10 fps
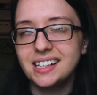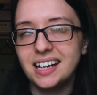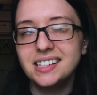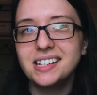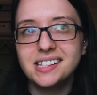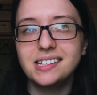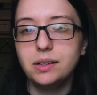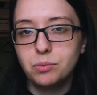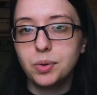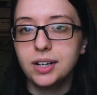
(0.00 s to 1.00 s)
it does
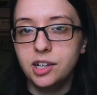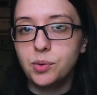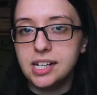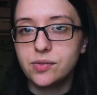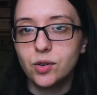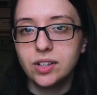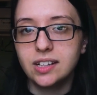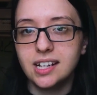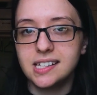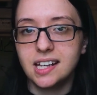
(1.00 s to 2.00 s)
seem pretty wasteful
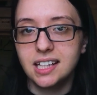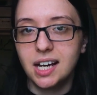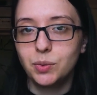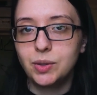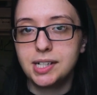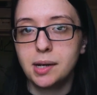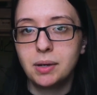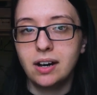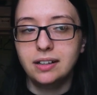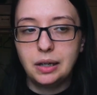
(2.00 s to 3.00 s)
that they send that. One time
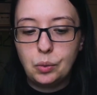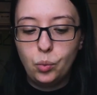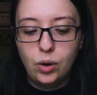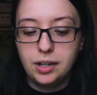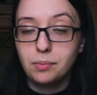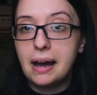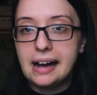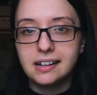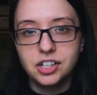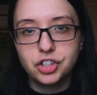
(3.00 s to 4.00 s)
I got like one
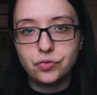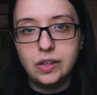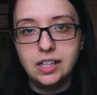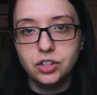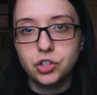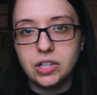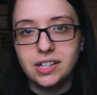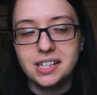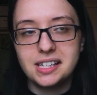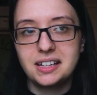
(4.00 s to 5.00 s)
package of vegan
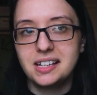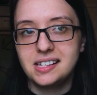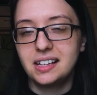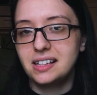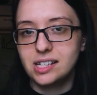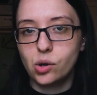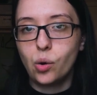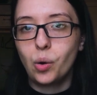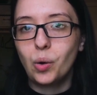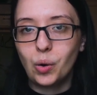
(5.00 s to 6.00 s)
cheese and they sent this
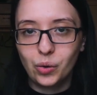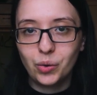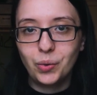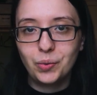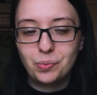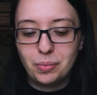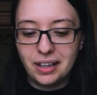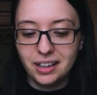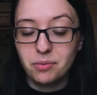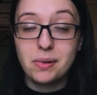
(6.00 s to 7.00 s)
whole
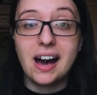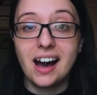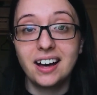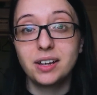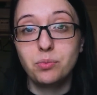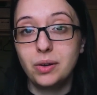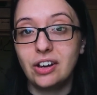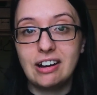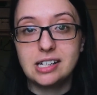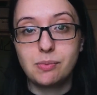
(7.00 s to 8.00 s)
big bag, a
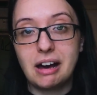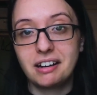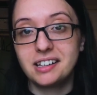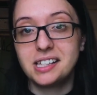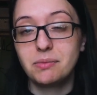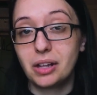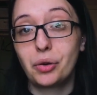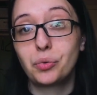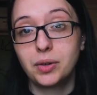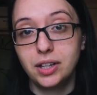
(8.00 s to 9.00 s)
big ice pack. It seemed like
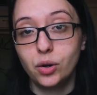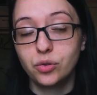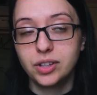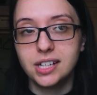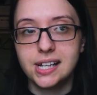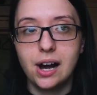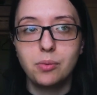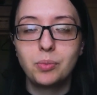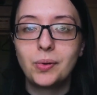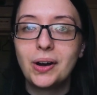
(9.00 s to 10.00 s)
really over the
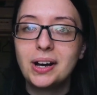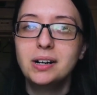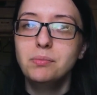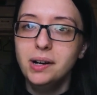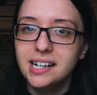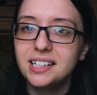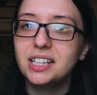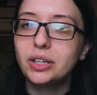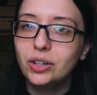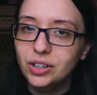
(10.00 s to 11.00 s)
top. But
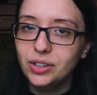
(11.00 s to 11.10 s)
the good